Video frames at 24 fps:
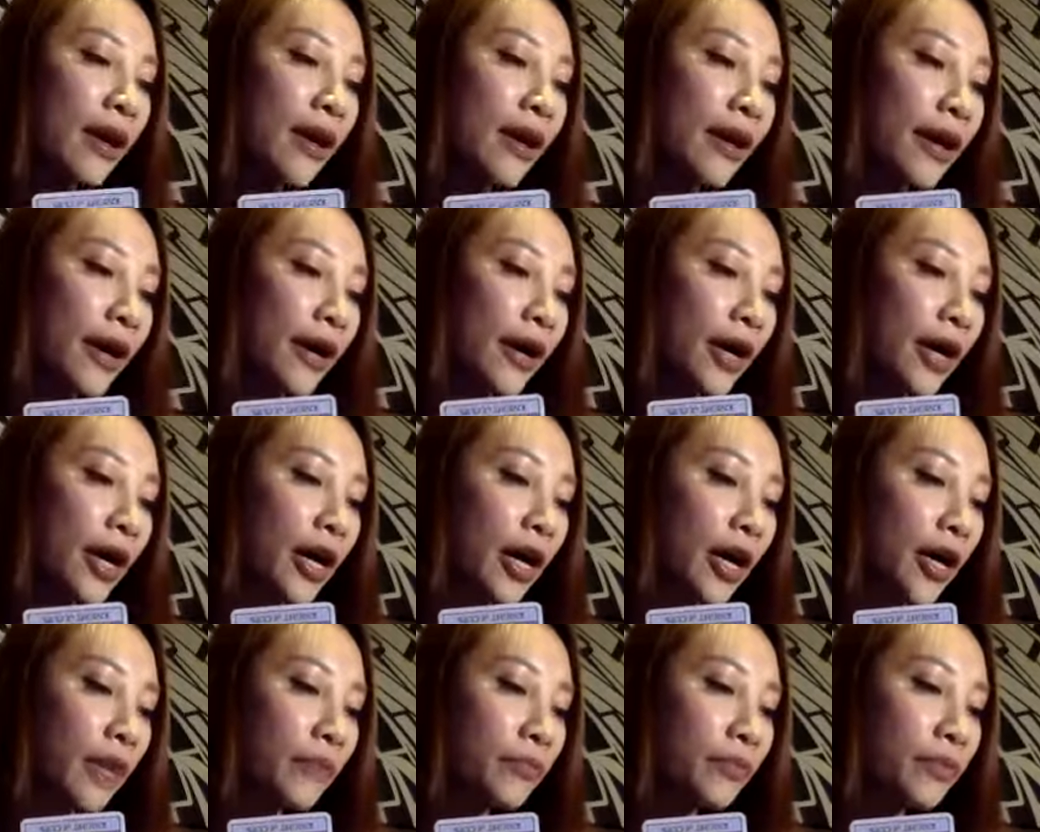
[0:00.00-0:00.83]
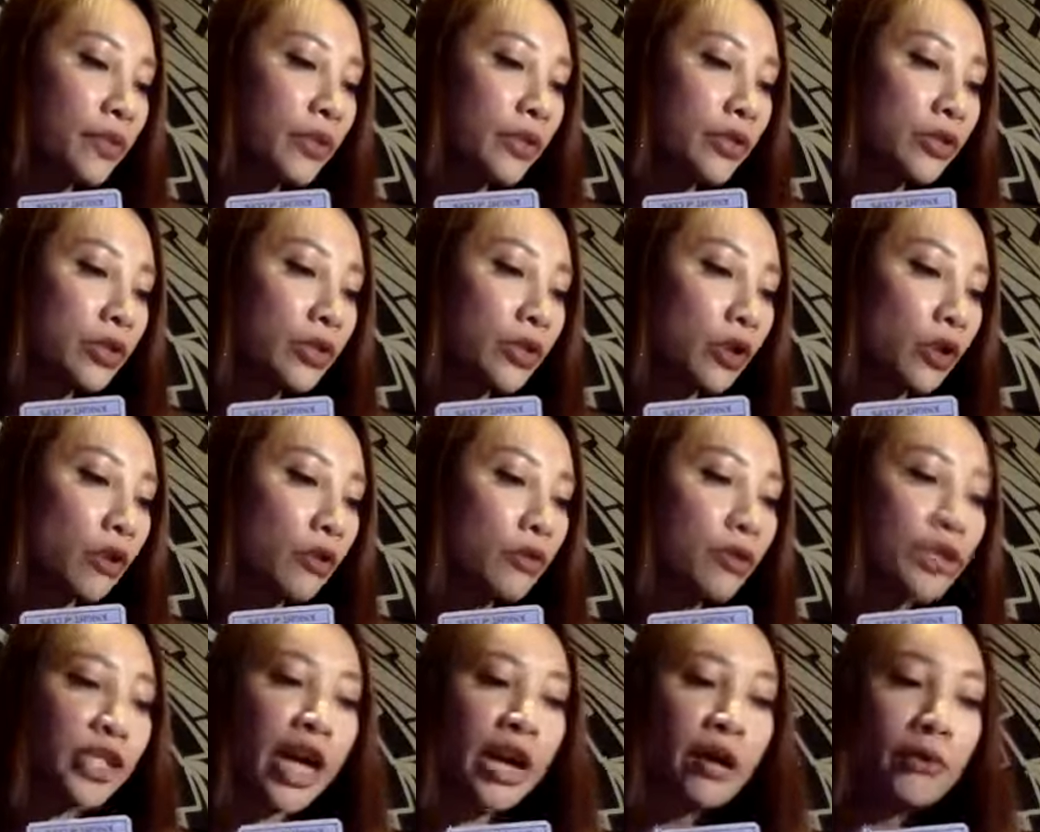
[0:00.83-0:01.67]
Um, so
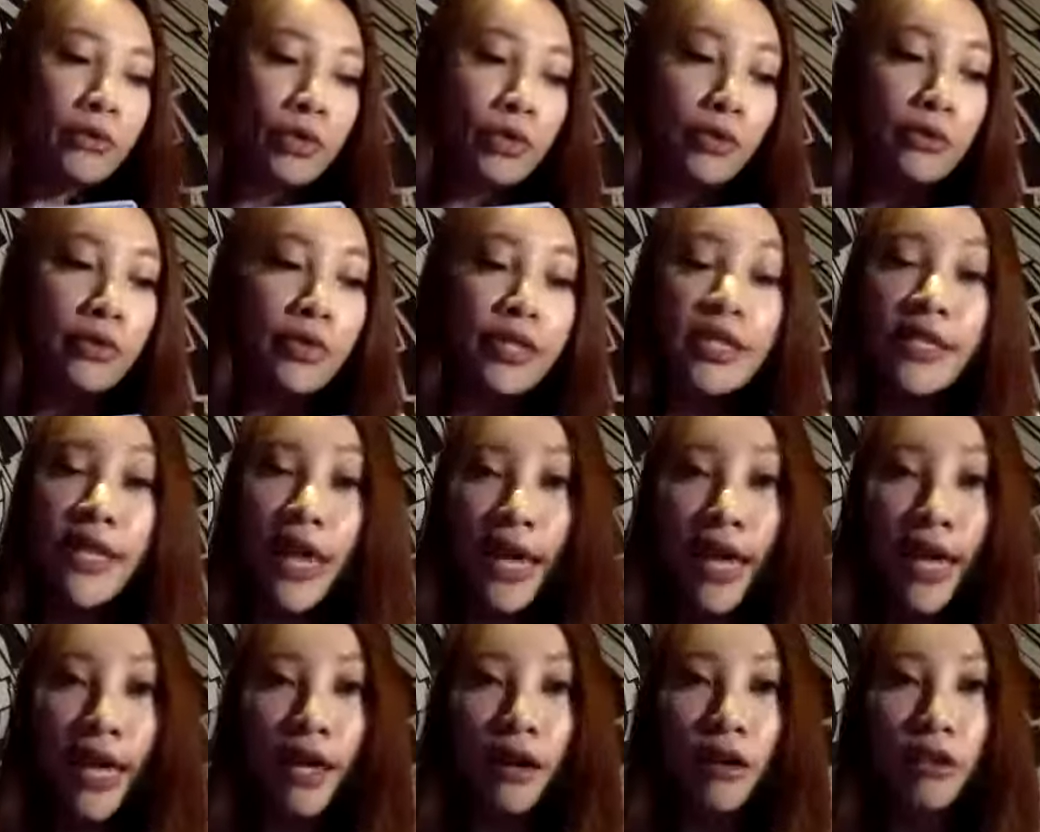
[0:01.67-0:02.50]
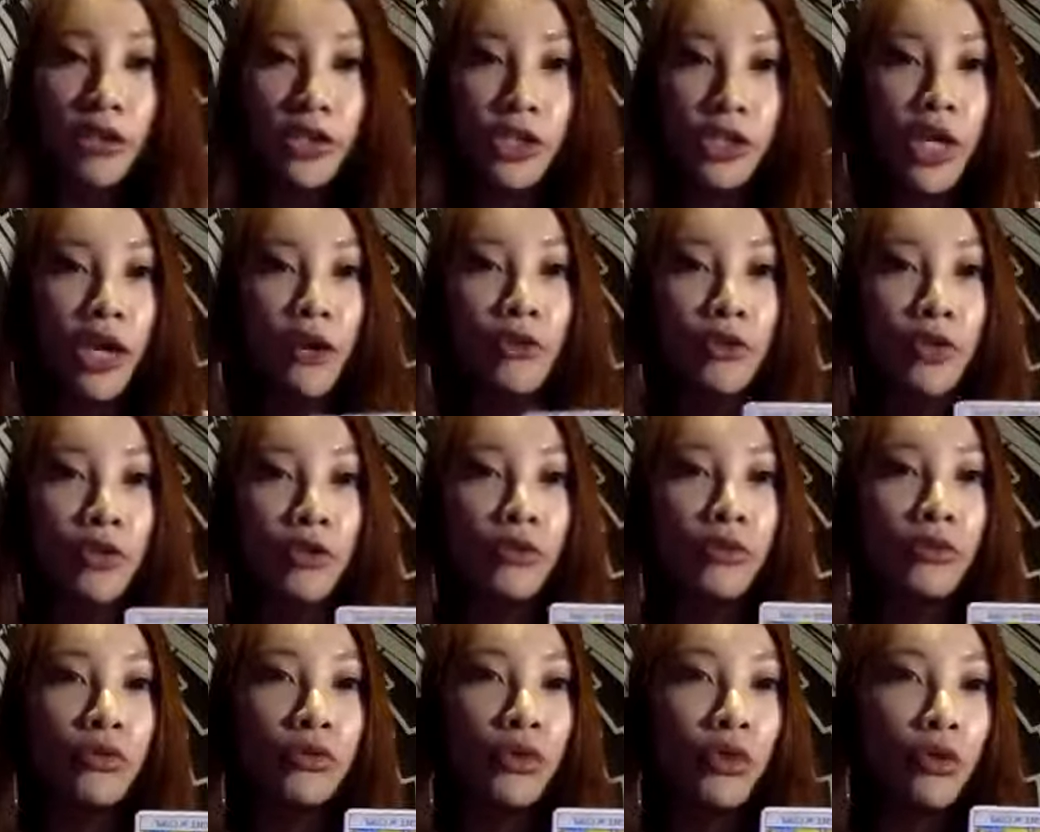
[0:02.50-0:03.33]
shall you stay or shall
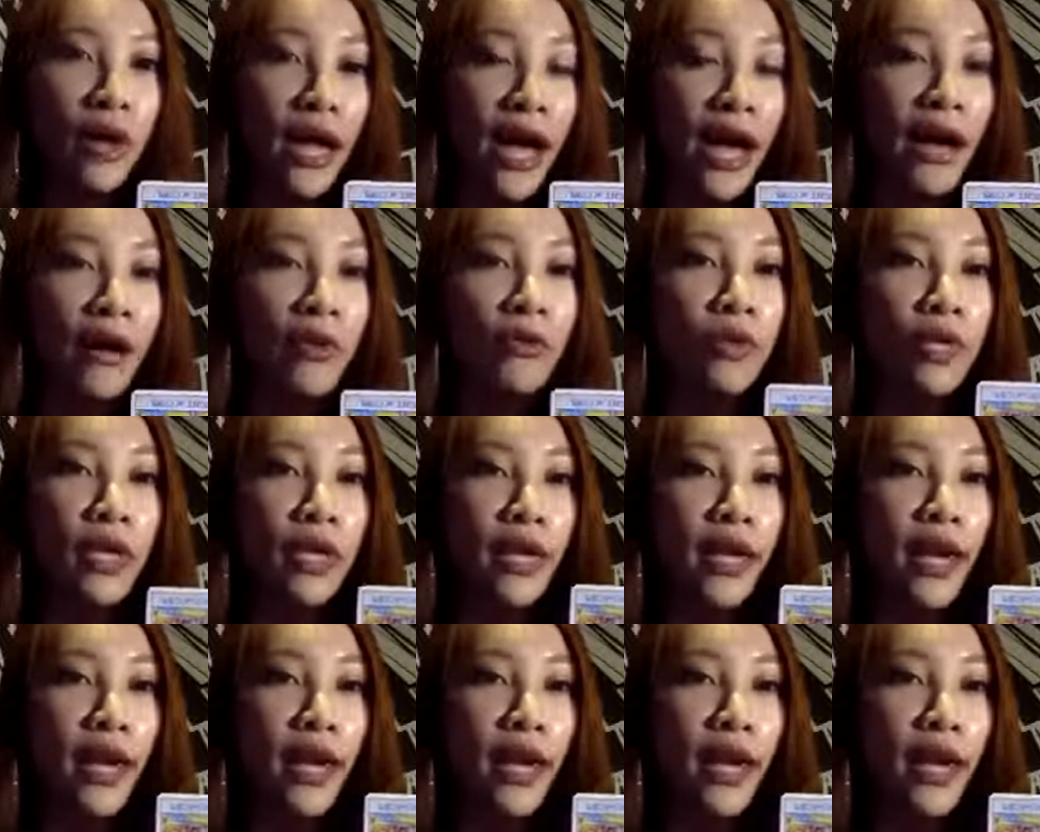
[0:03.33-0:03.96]
you look out?